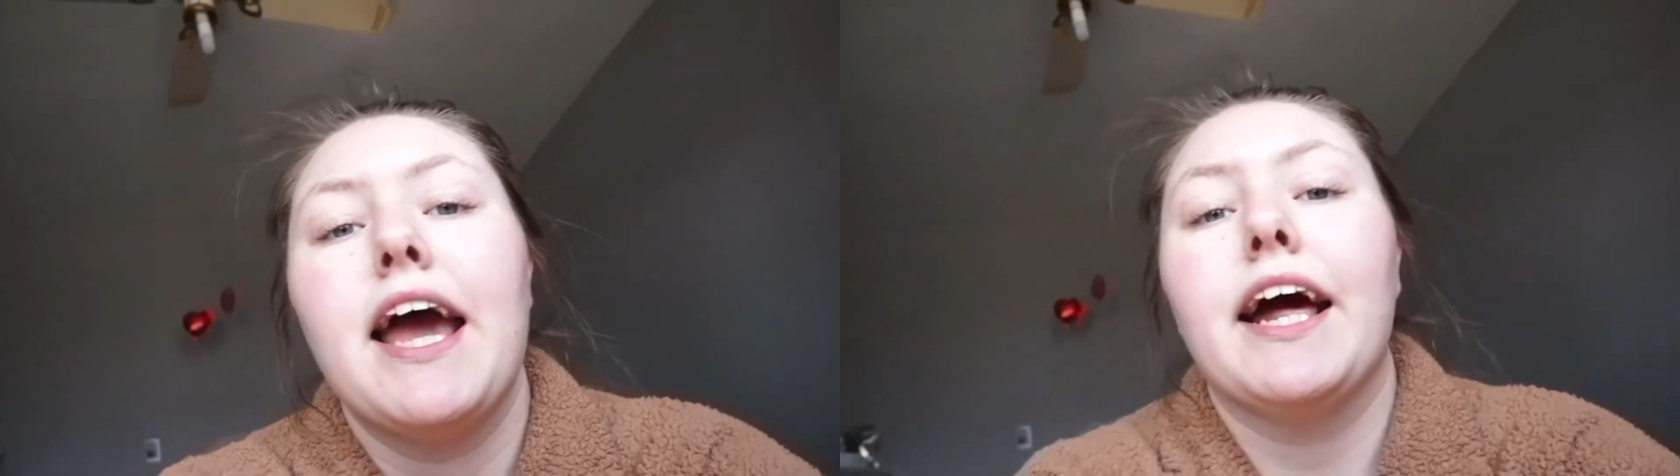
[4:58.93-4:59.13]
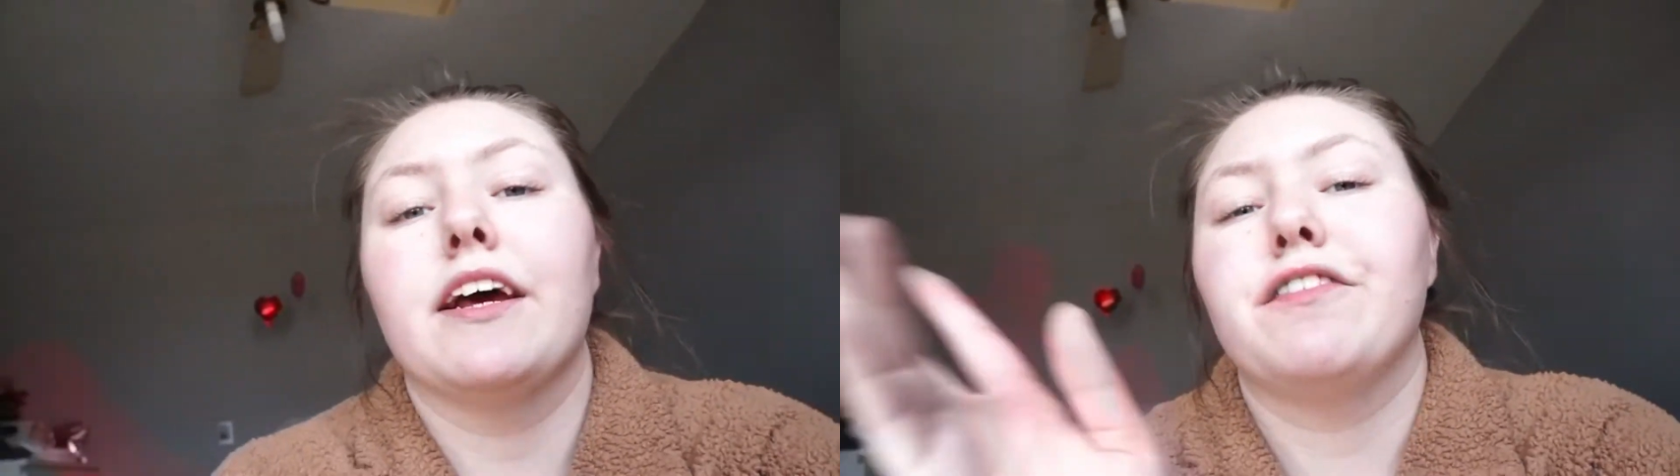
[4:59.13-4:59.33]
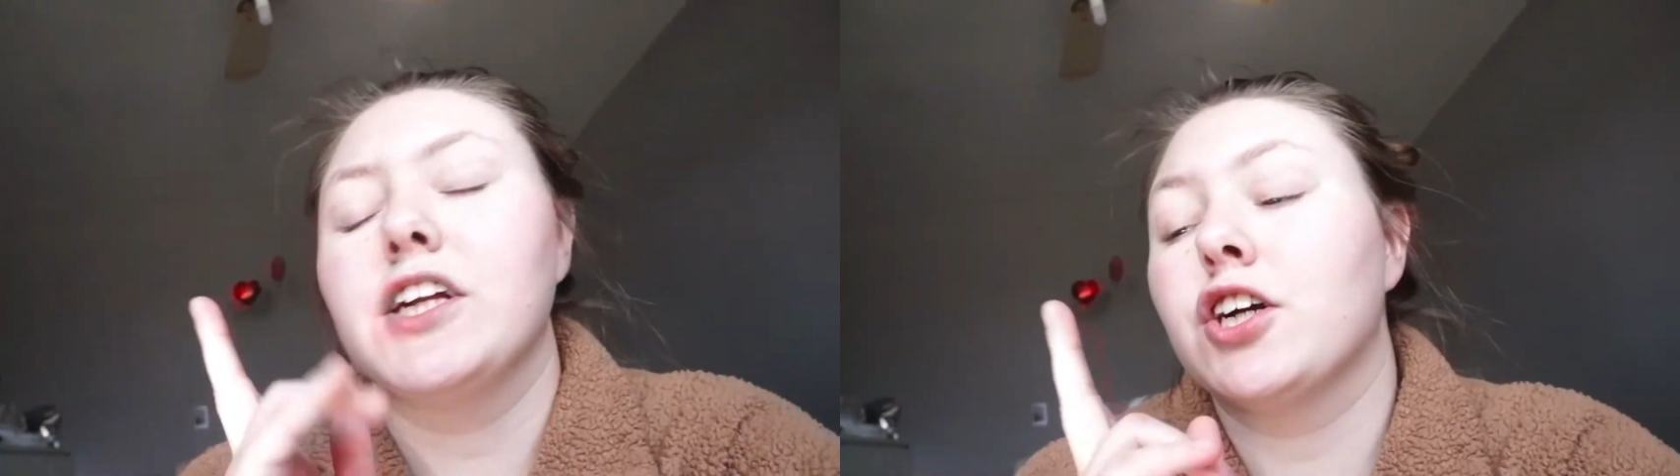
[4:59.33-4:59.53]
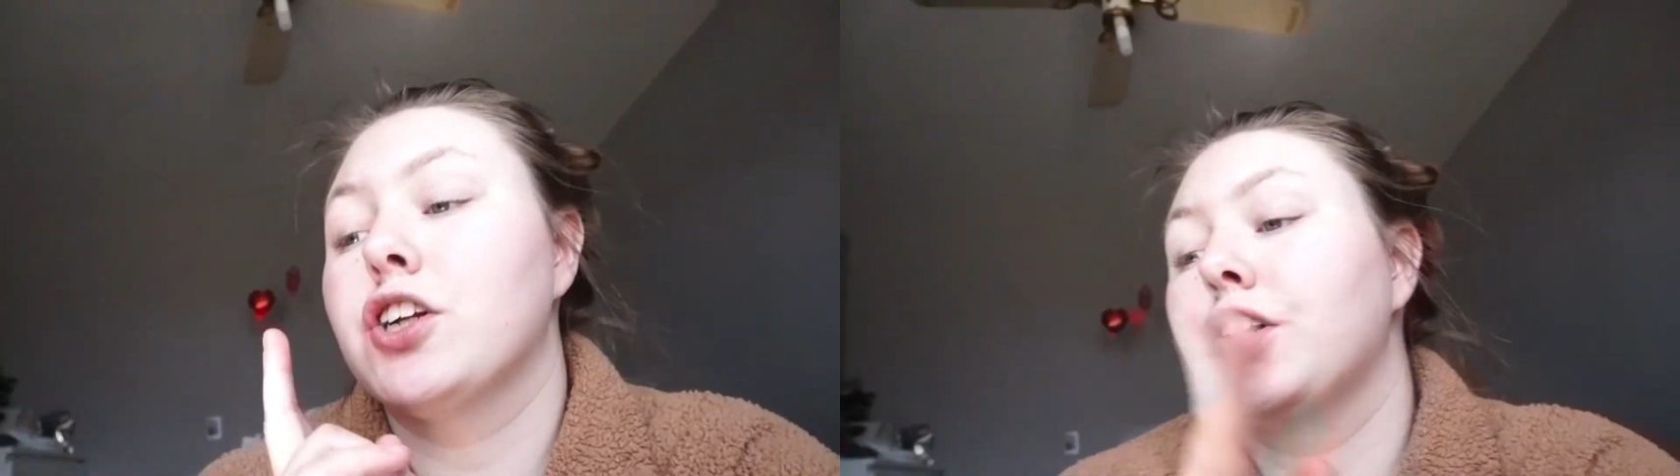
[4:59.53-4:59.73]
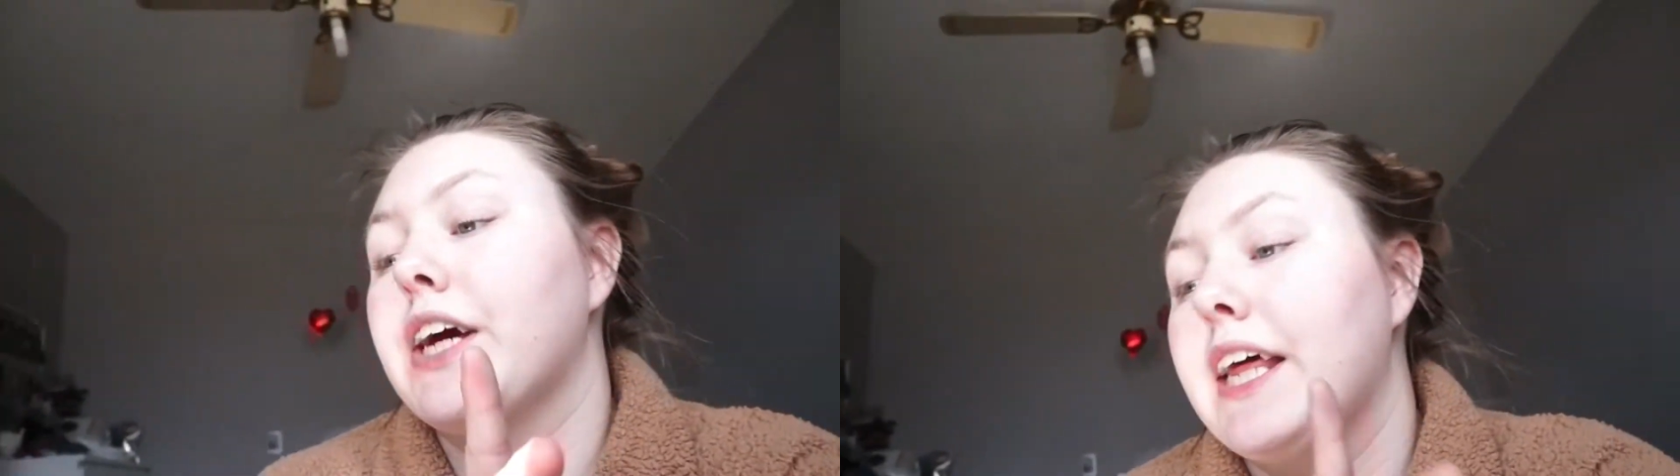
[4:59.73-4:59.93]
and I featured
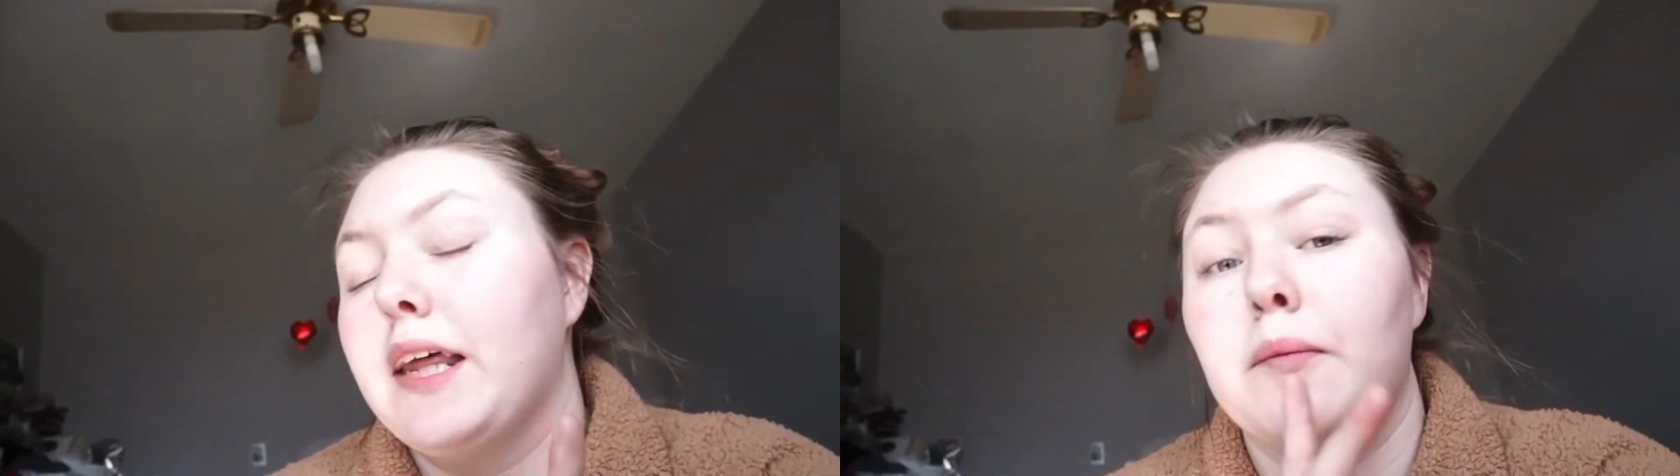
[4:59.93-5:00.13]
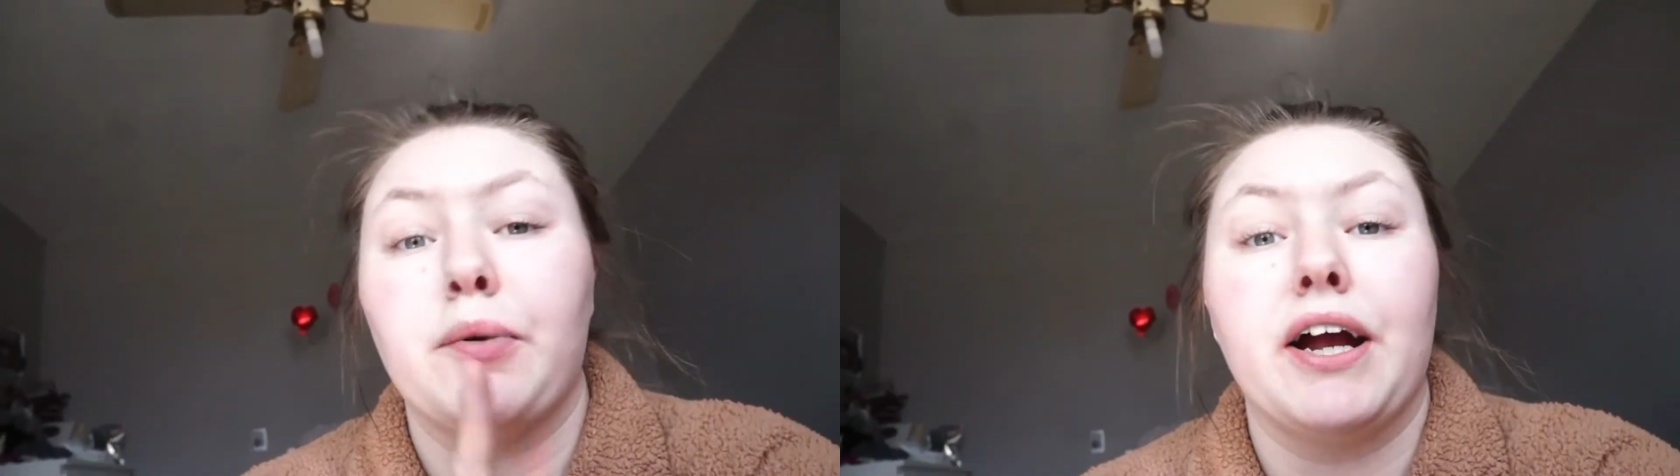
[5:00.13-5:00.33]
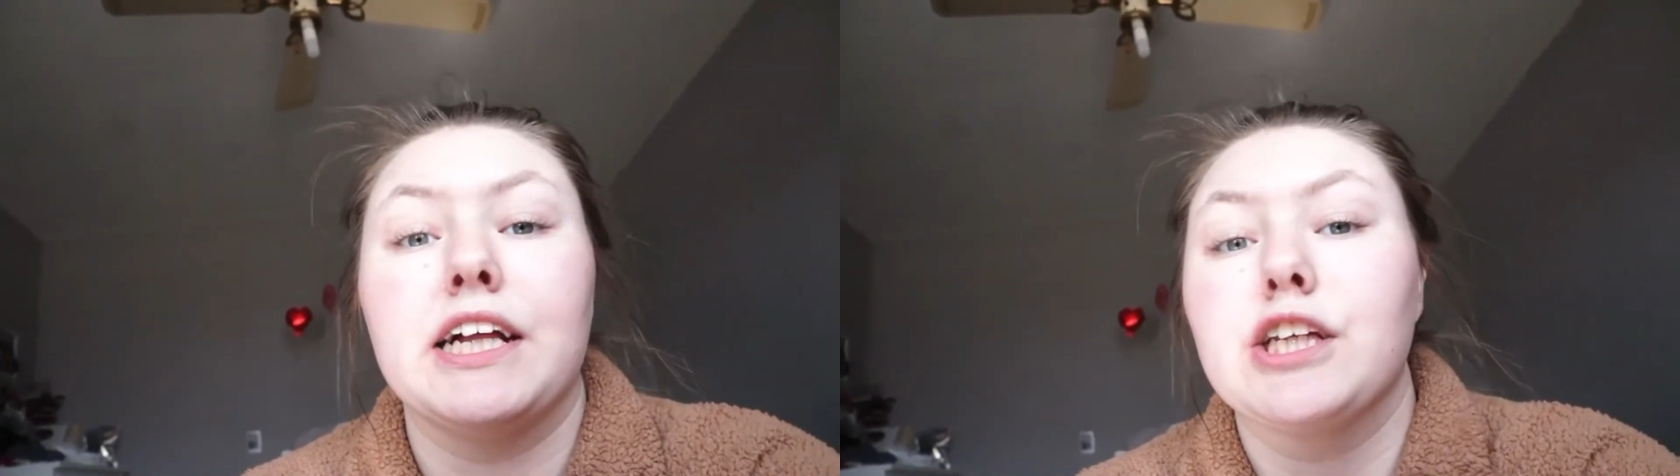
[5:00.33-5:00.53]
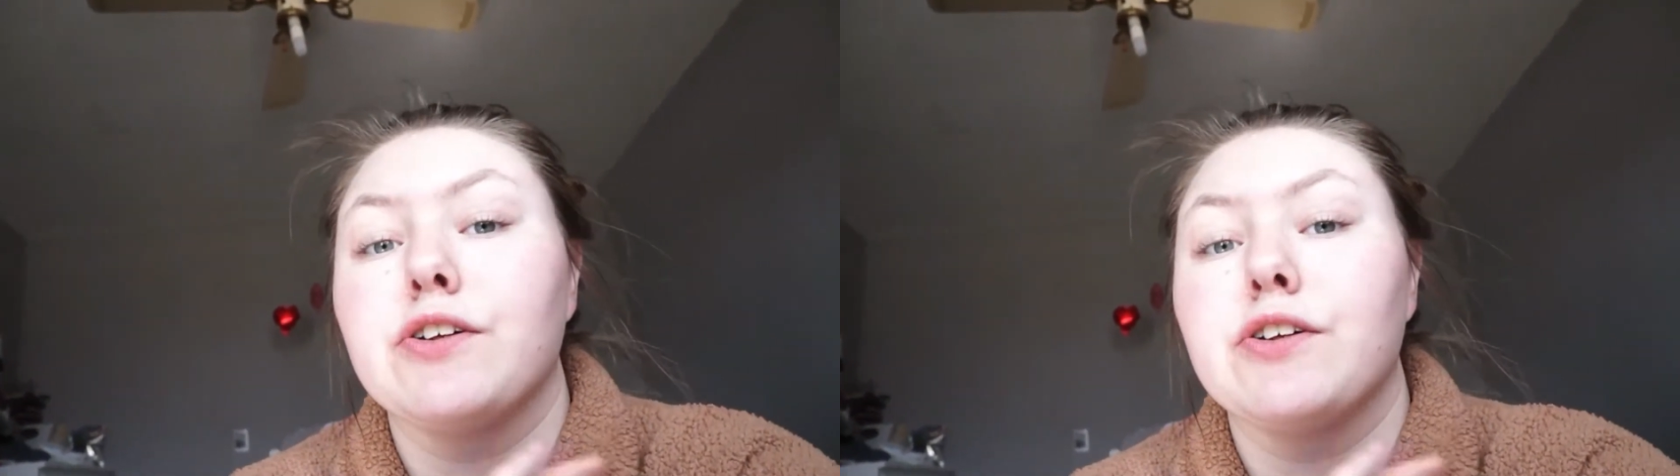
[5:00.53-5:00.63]
2 Canadian brands,